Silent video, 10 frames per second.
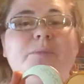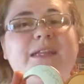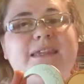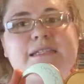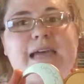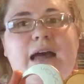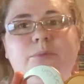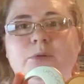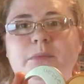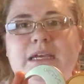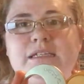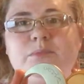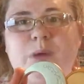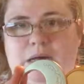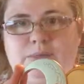but this album
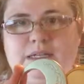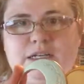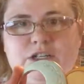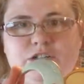is public